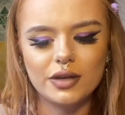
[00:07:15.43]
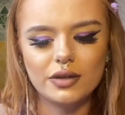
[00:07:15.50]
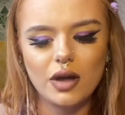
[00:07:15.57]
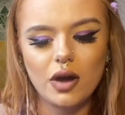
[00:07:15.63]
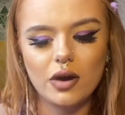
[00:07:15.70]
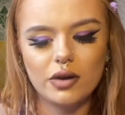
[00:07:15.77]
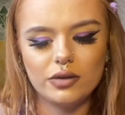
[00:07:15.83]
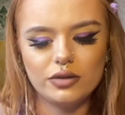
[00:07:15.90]

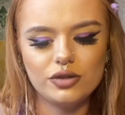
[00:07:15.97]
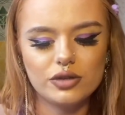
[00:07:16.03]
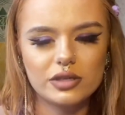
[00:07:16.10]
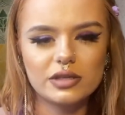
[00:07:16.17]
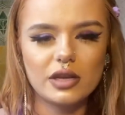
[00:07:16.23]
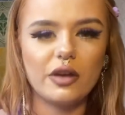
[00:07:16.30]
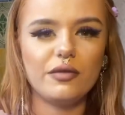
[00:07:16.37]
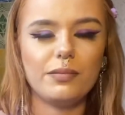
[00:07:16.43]
on just
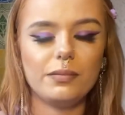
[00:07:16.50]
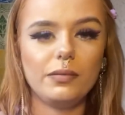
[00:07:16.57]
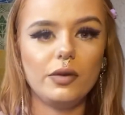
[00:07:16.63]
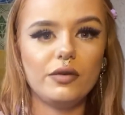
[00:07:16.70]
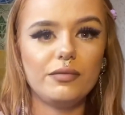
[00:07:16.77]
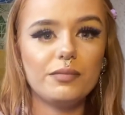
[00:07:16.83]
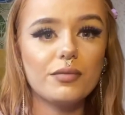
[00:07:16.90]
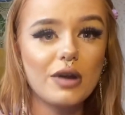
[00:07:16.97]

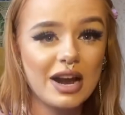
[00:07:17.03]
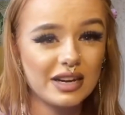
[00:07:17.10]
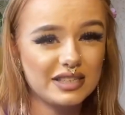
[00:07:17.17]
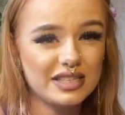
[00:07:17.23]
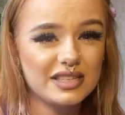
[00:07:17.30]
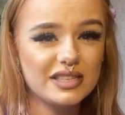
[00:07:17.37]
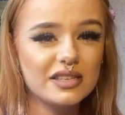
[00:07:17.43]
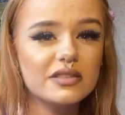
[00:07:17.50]
self-love
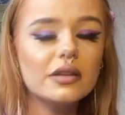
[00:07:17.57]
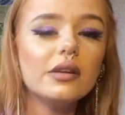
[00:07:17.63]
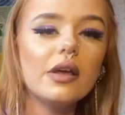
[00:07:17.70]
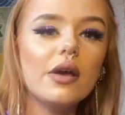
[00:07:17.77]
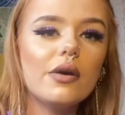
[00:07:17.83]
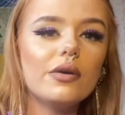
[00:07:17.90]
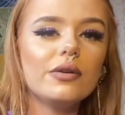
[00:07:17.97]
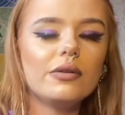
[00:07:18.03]
practices
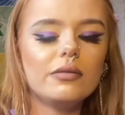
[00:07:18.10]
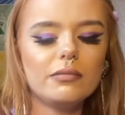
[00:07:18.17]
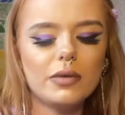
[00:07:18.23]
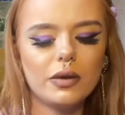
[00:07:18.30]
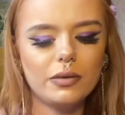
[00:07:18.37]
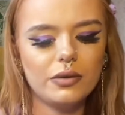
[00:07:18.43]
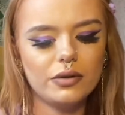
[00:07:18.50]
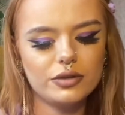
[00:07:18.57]
alone,
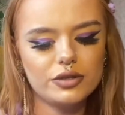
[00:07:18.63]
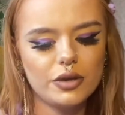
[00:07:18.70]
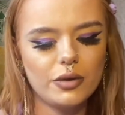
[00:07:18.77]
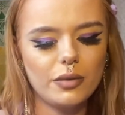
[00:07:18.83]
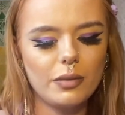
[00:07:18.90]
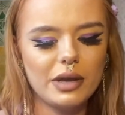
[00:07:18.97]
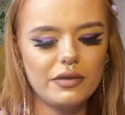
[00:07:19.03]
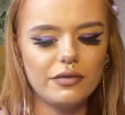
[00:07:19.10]
or also
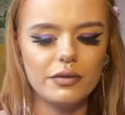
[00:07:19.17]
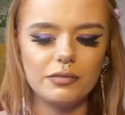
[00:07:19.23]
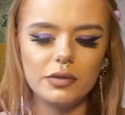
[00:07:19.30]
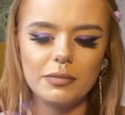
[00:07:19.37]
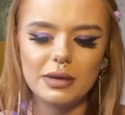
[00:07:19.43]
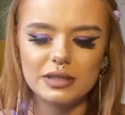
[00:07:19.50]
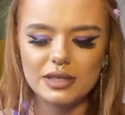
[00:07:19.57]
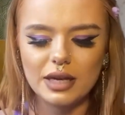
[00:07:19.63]
away from the
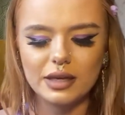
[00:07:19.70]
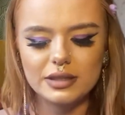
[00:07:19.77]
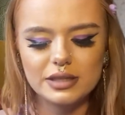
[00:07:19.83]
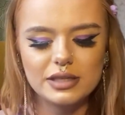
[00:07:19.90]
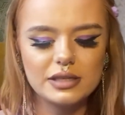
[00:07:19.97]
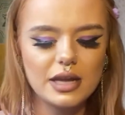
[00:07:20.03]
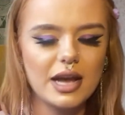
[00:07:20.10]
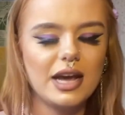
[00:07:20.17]
mentality
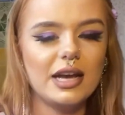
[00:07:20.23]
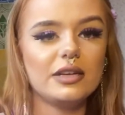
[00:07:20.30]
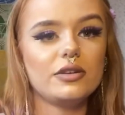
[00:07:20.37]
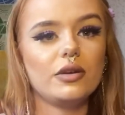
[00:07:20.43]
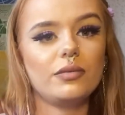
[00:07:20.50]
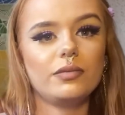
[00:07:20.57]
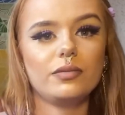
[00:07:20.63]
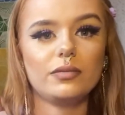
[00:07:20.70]
side
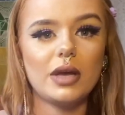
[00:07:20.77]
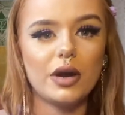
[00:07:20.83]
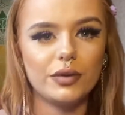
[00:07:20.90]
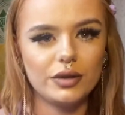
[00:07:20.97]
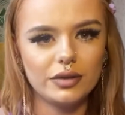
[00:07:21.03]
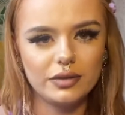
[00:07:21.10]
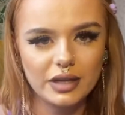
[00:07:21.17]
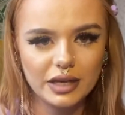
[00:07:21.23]
on how
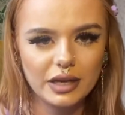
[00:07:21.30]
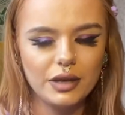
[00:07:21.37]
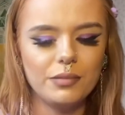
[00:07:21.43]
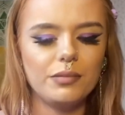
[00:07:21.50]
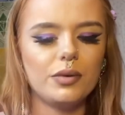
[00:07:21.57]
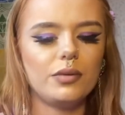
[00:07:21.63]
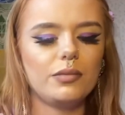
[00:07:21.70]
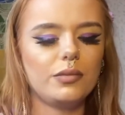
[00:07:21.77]
you're thinking,
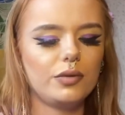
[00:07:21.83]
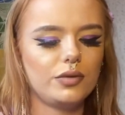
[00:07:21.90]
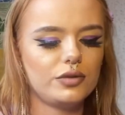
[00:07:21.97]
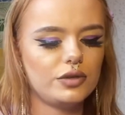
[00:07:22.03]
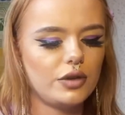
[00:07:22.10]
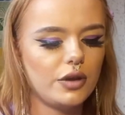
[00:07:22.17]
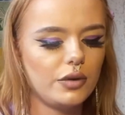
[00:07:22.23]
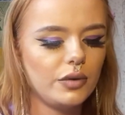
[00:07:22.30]
but more
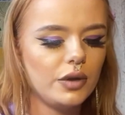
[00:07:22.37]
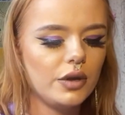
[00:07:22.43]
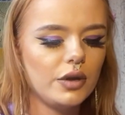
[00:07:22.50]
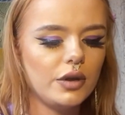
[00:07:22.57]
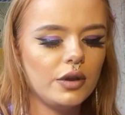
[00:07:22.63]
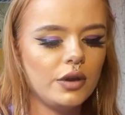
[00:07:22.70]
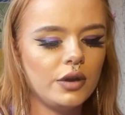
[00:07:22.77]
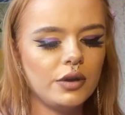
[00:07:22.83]
so
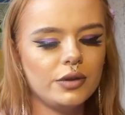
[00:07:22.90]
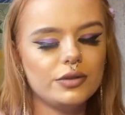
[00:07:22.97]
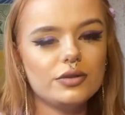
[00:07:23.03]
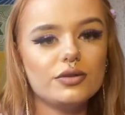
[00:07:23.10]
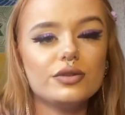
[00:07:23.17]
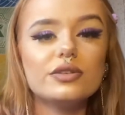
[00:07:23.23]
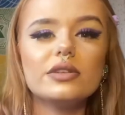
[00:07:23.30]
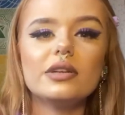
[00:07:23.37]

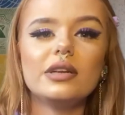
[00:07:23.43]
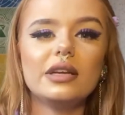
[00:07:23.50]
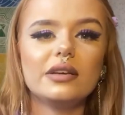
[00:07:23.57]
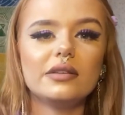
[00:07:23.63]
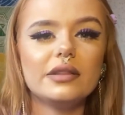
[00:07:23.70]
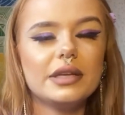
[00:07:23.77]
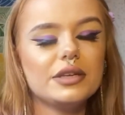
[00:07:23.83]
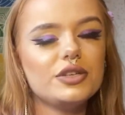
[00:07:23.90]
just little
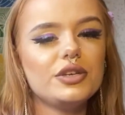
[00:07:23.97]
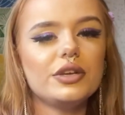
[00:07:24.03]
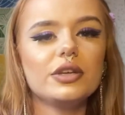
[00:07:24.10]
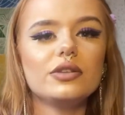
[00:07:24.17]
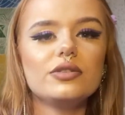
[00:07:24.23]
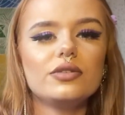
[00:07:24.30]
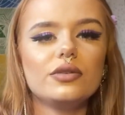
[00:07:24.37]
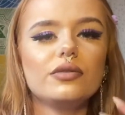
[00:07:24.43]
things you
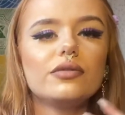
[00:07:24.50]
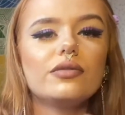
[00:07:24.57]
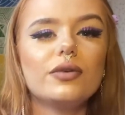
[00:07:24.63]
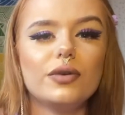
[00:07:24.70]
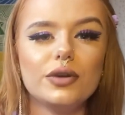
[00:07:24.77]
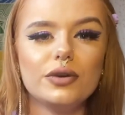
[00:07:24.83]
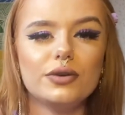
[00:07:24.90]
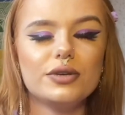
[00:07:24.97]
can do for
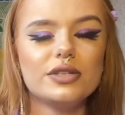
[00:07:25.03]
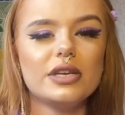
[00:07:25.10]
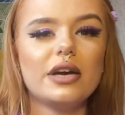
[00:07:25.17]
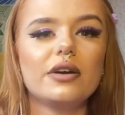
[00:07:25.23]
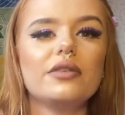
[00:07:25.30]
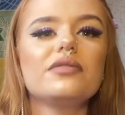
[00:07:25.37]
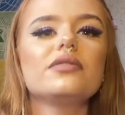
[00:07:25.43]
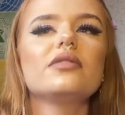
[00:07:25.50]

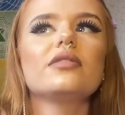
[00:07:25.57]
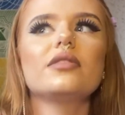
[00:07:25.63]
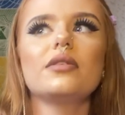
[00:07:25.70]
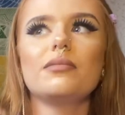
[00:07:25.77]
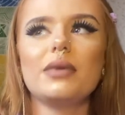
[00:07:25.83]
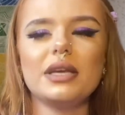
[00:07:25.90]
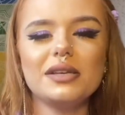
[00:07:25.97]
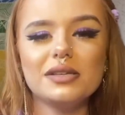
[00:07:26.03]
yourself to
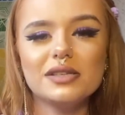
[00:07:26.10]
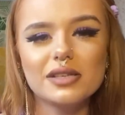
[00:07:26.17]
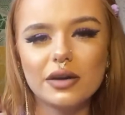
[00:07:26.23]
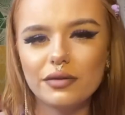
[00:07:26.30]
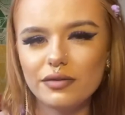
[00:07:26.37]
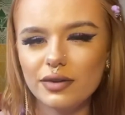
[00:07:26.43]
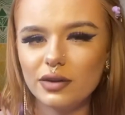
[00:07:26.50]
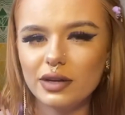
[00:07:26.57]
make yourself
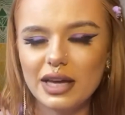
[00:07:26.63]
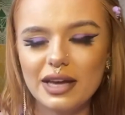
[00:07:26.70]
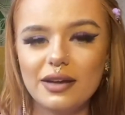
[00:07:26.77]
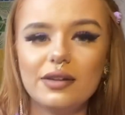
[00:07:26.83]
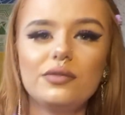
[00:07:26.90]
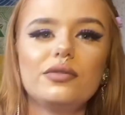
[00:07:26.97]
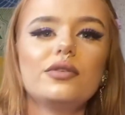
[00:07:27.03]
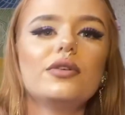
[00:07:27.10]
feel cared
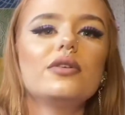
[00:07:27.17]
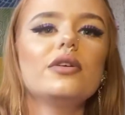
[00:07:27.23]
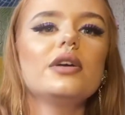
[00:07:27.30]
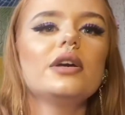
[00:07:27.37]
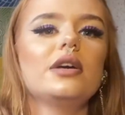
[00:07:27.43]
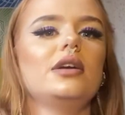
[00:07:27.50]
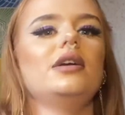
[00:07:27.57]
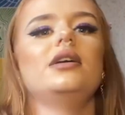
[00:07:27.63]
for
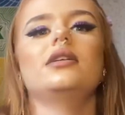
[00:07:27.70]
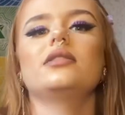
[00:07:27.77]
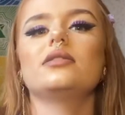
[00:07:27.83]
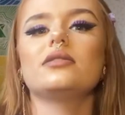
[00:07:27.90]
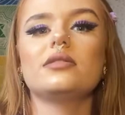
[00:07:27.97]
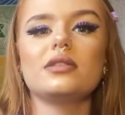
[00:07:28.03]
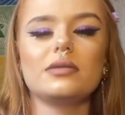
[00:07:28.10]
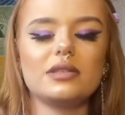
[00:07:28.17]
and
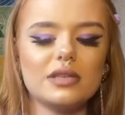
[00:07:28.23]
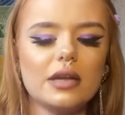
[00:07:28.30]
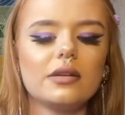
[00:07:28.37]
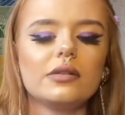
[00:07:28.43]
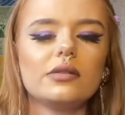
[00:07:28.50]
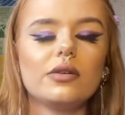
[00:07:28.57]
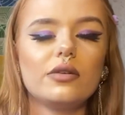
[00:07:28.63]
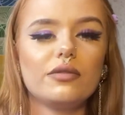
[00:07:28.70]
to send
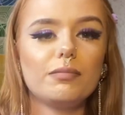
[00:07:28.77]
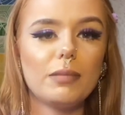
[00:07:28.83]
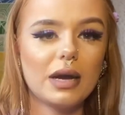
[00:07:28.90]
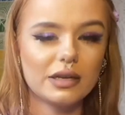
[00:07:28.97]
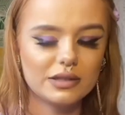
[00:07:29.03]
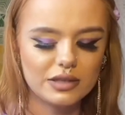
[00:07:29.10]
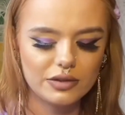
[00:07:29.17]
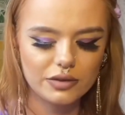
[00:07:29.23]
love
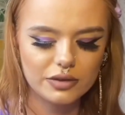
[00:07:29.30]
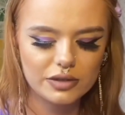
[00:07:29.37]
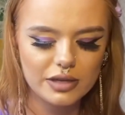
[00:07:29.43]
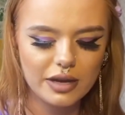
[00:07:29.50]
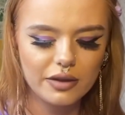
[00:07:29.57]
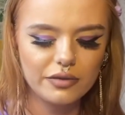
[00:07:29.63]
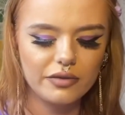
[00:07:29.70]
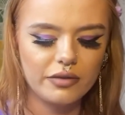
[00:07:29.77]
back to
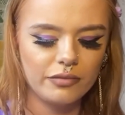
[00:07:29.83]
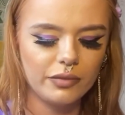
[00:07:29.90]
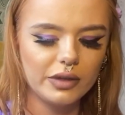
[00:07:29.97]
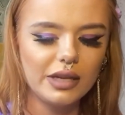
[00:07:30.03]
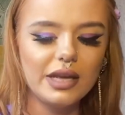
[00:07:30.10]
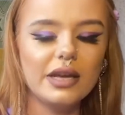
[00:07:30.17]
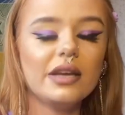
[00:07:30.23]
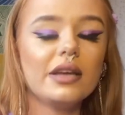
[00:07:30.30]
yourself inwardly.